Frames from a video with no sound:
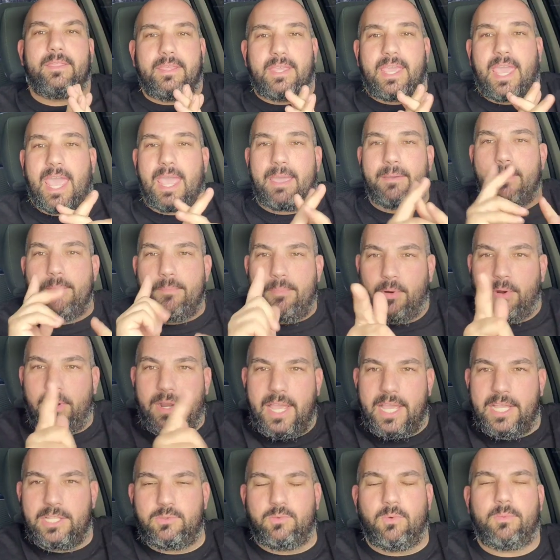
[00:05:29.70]
Cam and ported
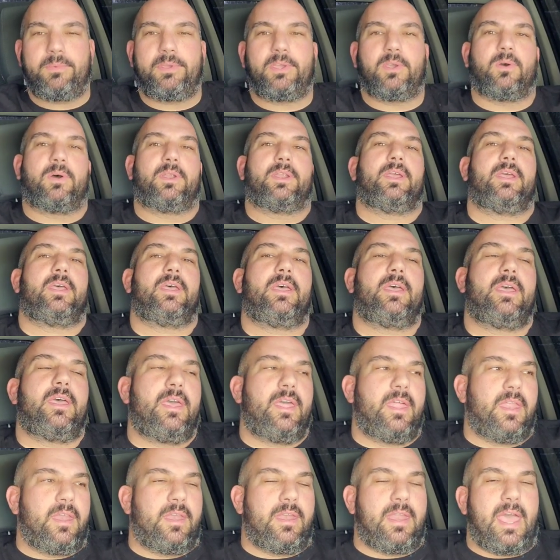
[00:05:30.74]
heads will be on.
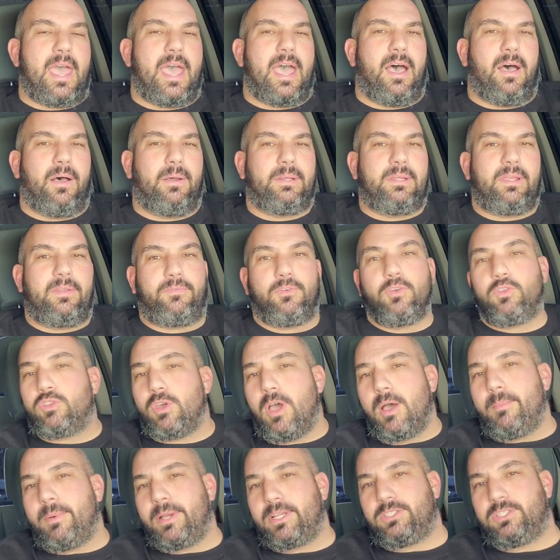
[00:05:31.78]
Now, if you
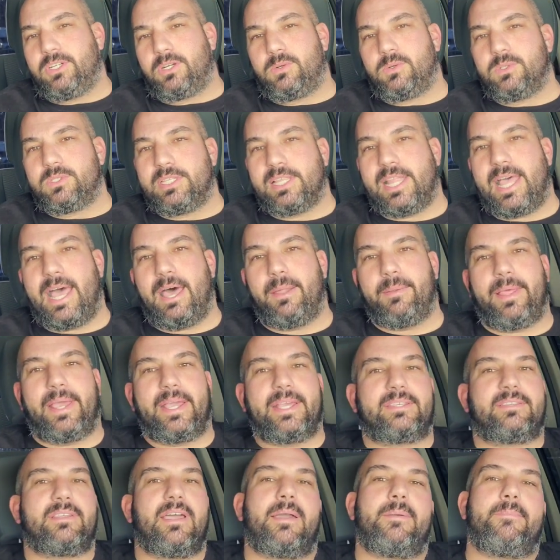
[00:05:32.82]
thought my truck was loud
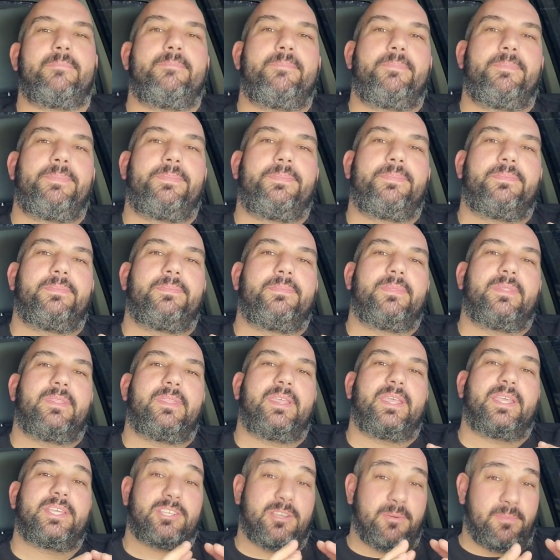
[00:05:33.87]
last time,
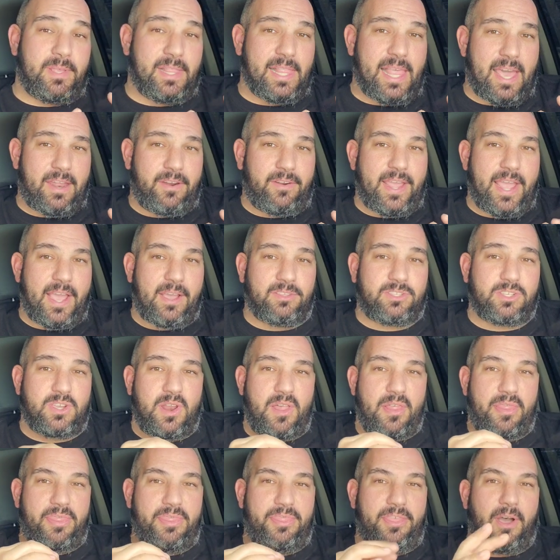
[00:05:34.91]
it's going to be louder now. It's
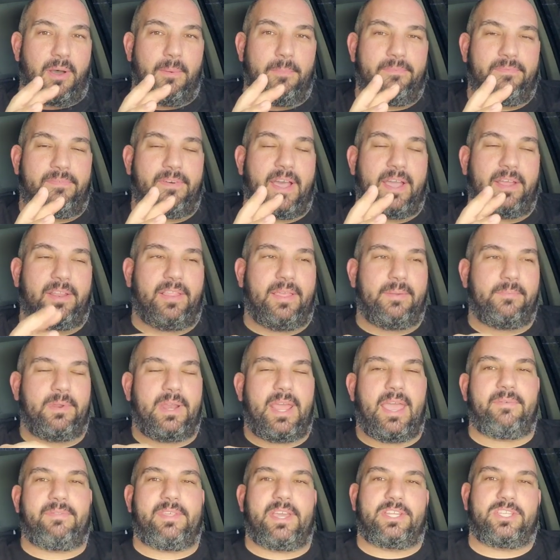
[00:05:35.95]
going to thump finally. I'm going
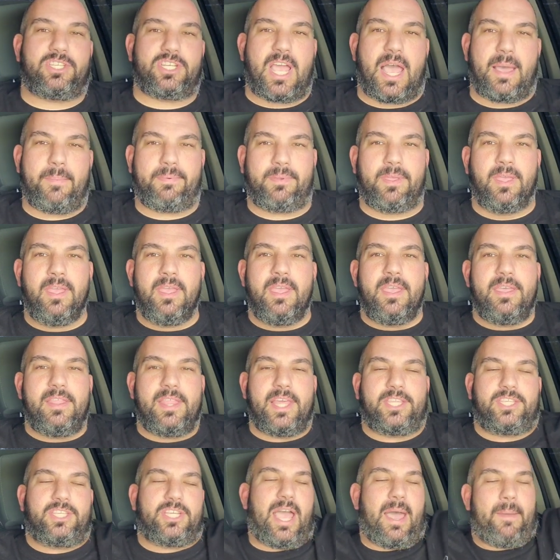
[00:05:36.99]
to have that chop.
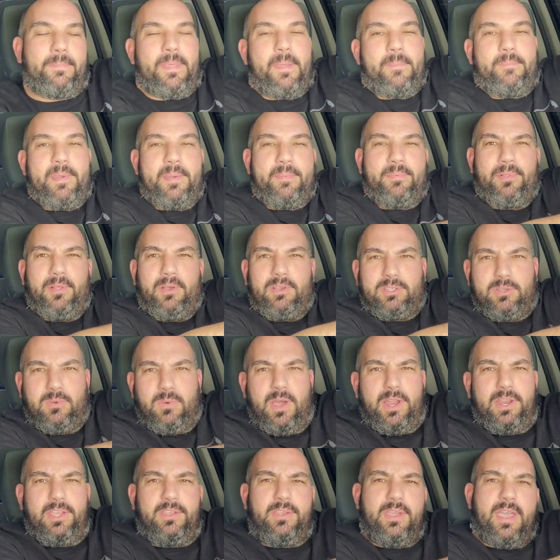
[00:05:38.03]
That chop that people are. So
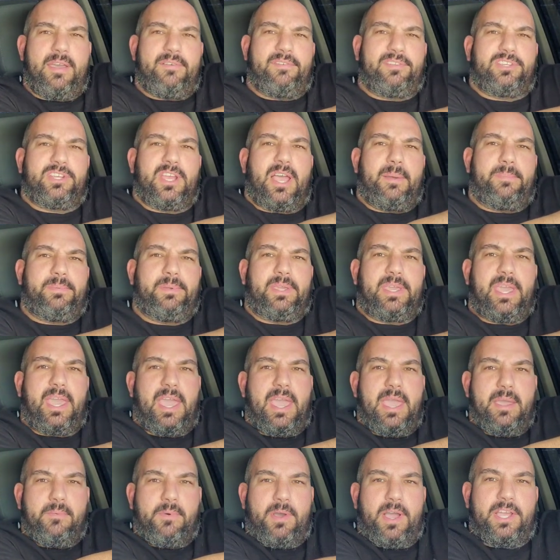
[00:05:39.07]
why don't you have a choppy
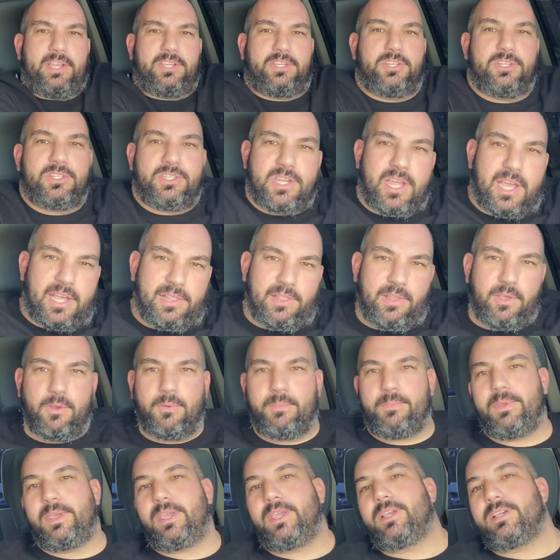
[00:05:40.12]
cam? Why is yours not
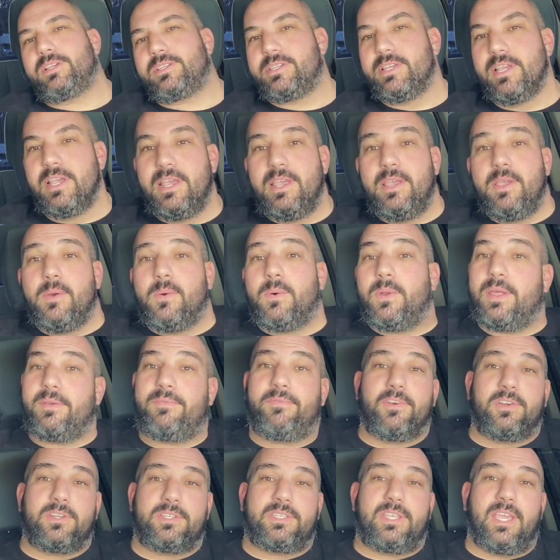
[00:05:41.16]
loping? Because when I
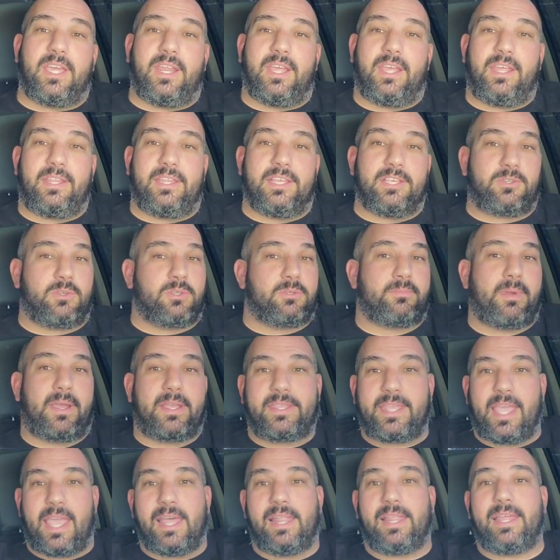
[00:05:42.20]
first did it, this was my
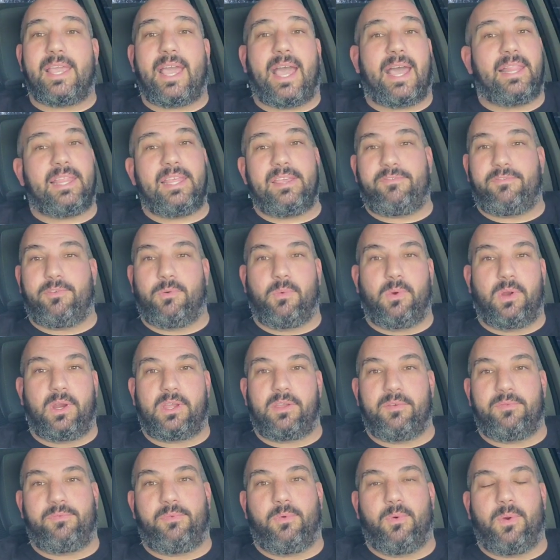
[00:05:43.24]
daily. I leave for work
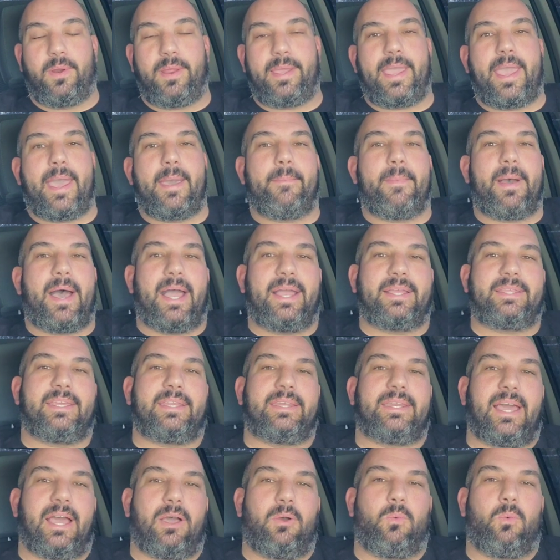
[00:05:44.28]
at 4 a.m. I did
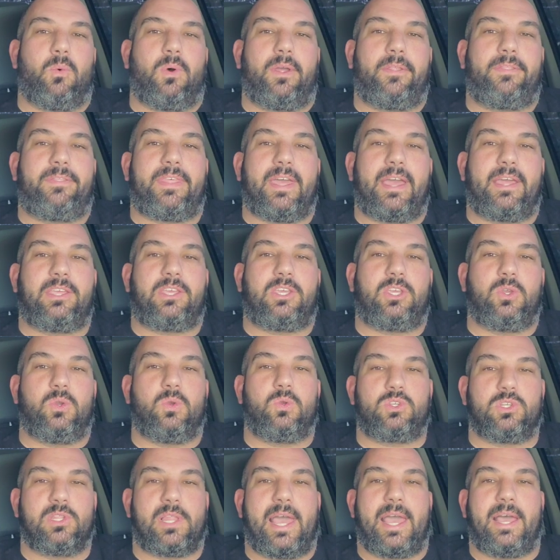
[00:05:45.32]
not want that
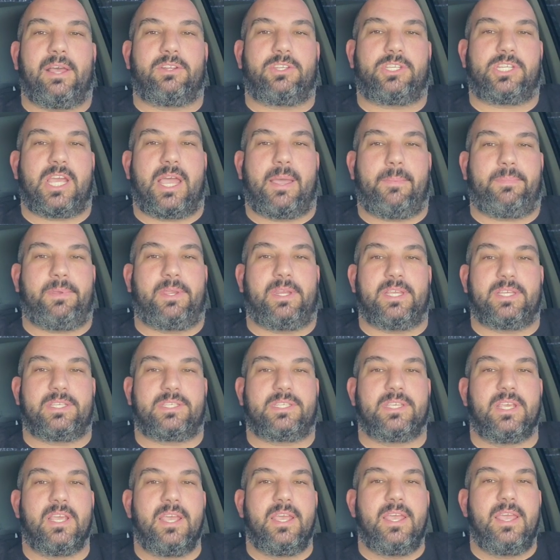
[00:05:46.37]
huge, loud
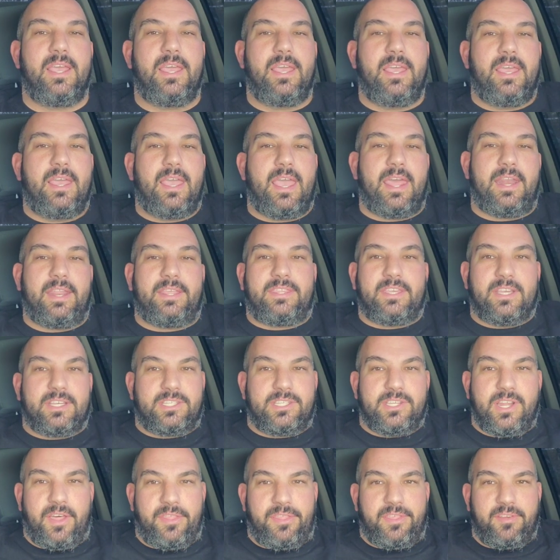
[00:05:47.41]
choppiness. And it does
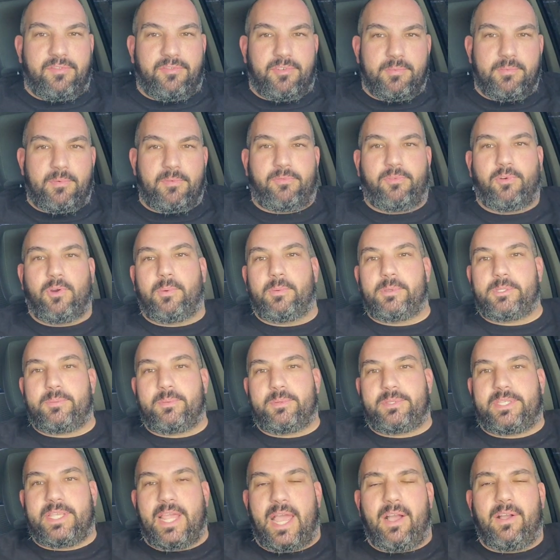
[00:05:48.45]
nothing for performance. It
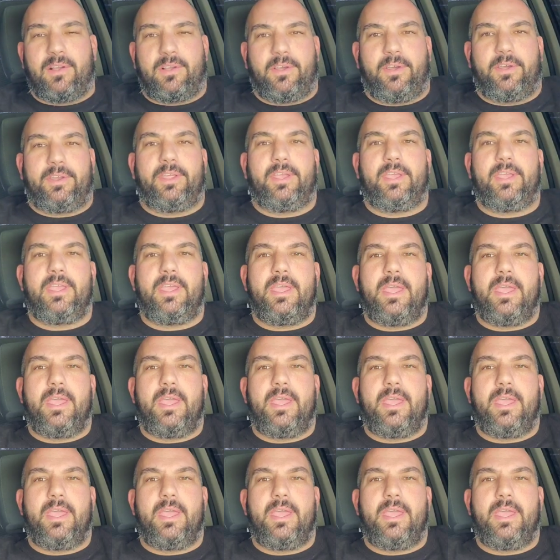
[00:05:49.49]
would sound good.